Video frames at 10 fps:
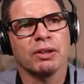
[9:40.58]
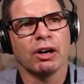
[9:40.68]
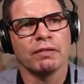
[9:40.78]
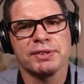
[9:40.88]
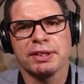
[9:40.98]

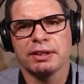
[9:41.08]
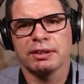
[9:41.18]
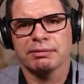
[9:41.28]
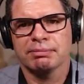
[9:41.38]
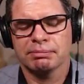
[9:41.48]

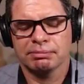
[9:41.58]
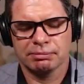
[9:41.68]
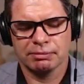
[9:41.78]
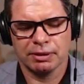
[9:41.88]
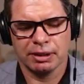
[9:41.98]
obviously
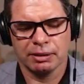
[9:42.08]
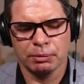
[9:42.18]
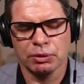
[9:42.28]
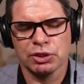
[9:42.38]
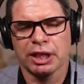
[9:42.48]
a
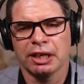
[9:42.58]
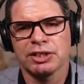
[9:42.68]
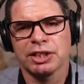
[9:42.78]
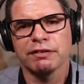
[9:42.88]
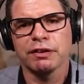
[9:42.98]
real
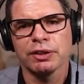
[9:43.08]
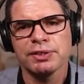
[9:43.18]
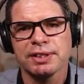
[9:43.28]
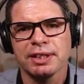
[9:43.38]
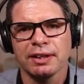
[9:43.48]
challenging
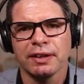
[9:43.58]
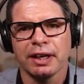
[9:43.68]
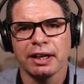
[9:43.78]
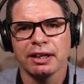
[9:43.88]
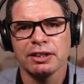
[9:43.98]
adversity at
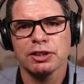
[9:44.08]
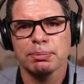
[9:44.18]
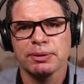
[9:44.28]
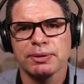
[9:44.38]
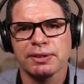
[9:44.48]
that age,
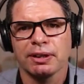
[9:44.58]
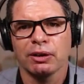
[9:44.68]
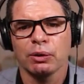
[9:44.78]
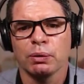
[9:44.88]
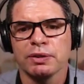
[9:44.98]
but
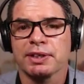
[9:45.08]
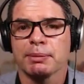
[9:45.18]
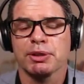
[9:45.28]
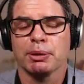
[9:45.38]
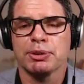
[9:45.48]
always
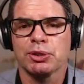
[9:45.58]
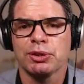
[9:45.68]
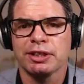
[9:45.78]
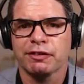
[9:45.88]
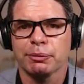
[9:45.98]
comes
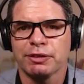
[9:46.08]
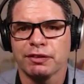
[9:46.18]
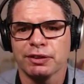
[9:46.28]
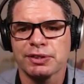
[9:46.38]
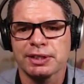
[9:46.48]
opportunity from
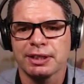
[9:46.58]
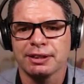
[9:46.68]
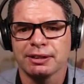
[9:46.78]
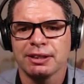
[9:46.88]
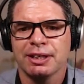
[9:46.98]
adversity.
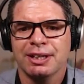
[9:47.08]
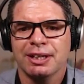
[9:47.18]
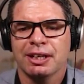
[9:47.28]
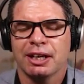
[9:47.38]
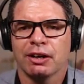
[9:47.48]

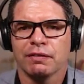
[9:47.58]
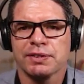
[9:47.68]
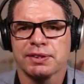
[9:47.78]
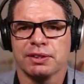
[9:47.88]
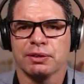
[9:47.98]
And
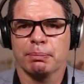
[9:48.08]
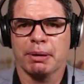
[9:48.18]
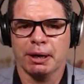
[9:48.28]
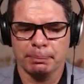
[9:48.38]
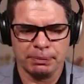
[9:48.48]
obviously your
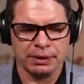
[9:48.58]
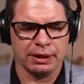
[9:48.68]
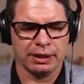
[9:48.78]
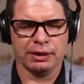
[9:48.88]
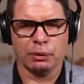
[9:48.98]
mum,
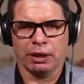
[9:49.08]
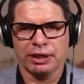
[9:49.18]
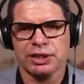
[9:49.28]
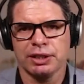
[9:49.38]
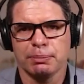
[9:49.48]
in the way
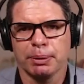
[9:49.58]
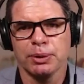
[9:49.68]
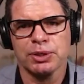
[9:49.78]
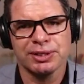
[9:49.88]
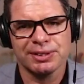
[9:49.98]
she
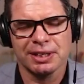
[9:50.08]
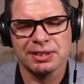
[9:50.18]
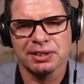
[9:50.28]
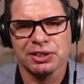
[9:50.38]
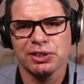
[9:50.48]
approached it,
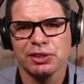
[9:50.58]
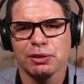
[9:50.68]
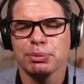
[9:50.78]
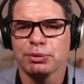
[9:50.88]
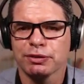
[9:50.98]
sounds like she did a
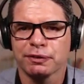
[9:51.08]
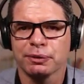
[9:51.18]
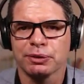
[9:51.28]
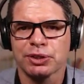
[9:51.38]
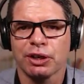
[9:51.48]

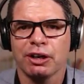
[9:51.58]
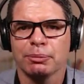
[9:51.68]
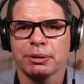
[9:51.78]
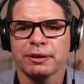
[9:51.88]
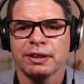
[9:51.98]
beautiful
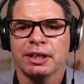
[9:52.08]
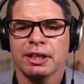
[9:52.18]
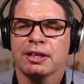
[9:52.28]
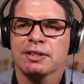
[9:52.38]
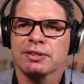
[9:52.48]
job. And
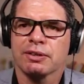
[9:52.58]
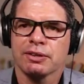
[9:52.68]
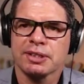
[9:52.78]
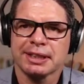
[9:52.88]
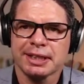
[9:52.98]
So
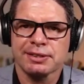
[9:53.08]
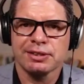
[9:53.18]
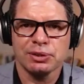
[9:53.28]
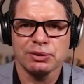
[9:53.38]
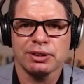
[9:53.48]
those
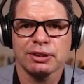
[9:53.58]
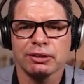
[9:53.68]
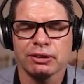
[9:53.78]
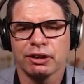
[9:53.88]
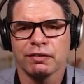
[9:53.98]
lessons you can
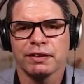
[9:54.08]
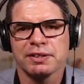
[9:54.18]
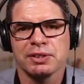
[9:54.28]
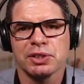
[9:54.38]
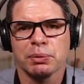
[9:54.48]
learn off that
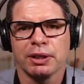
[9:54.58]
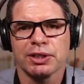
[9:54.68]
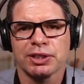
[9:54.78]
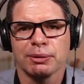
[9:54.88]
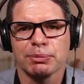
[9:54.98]

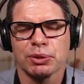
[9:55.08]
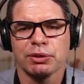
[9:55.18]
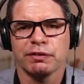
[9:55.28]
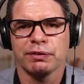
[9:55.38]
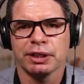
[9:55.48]
situation, I'm
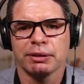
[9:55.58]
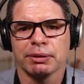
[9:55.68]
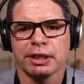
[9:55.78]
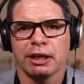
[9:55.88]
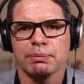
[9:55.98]
sure have really,
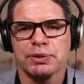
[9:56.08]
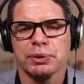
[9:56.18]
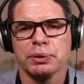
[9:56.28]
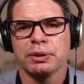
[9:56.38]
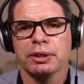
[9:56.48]
really helped
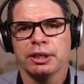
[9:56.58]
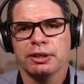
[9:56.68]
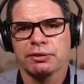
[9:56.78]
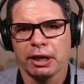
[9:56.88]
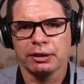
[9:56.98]
you
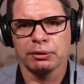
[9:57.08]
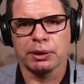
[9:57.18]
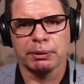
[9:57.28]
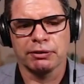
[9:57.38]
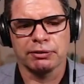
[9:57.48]
throughout your
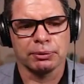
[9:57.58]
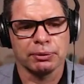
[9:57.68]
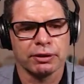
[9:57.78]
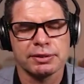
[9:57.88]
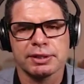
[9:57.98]
career, through
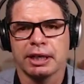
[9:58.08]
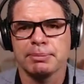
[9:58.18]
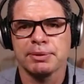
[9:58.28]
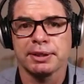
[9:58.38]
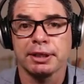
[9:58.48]
those
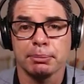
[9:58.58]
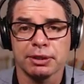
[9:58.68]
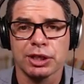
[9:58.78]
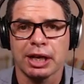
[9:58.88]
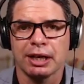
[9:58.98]
times that get a
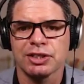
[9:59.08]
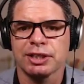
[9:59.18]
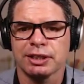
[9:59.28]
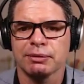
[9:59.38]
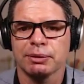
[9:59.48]
bit
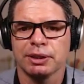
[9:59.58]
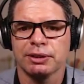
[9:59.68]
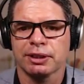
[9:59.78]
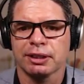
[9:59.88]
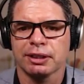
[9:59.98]
challenging, where
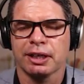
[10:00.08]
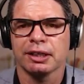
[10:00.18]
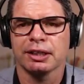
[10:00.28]
you can kind of